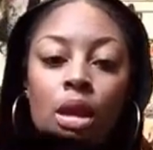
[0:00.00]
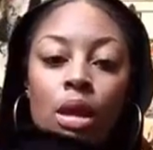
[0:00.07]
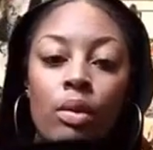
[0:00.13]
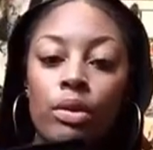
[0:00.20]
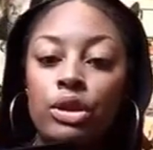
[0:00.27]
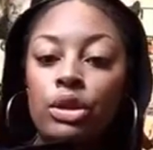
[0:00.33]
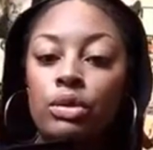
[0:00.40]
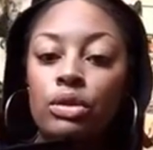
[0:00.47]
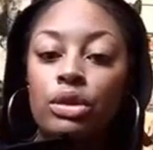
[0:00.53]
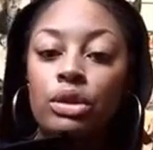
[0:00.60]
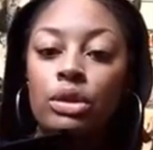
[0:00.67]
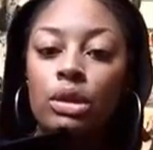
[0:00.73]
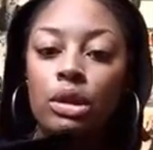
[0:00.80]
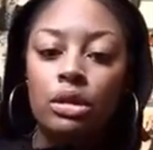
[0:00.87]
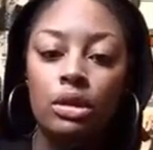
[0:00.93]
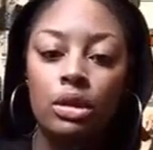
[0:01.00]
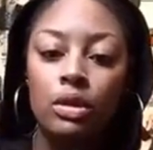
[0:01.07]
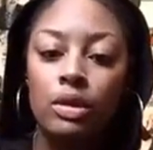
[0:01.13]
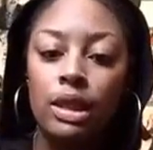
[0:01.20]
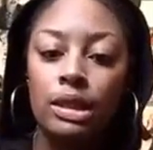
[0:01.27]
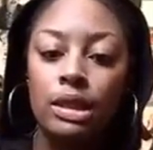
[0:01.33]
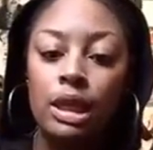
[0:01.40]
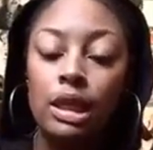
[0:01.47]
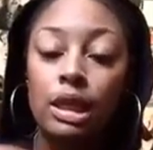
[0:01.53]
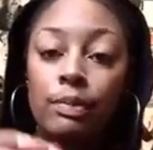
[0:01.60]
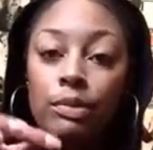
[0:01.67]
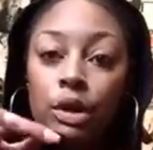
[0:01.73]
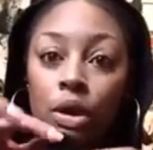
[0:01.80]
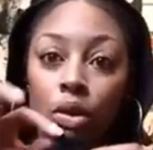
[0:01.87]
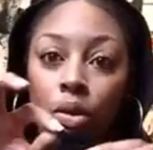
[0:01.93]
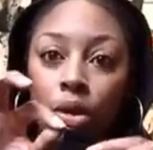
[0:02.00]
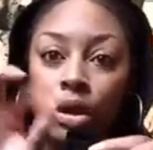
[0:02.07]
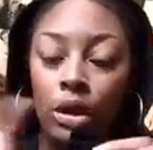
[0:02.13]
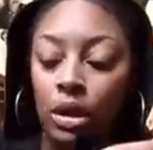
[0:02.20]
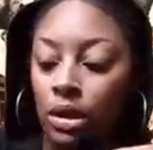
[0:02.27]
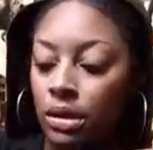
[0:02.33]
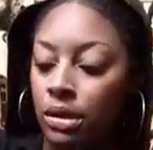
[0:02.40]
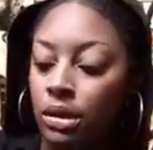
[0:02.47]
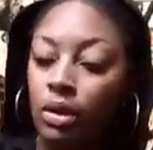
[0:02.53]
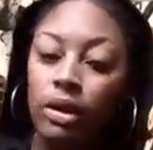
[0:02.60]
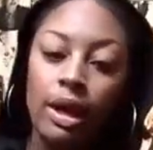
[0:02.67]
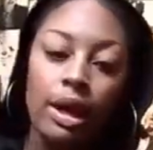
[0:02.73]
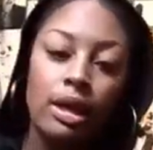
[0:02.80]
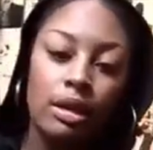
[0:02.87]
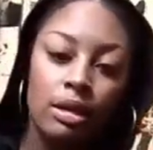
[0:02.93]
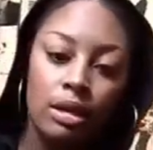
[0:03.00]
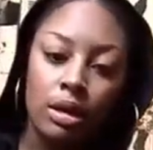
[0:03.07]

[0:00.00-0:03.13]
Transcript: What you should do is clip the corner so that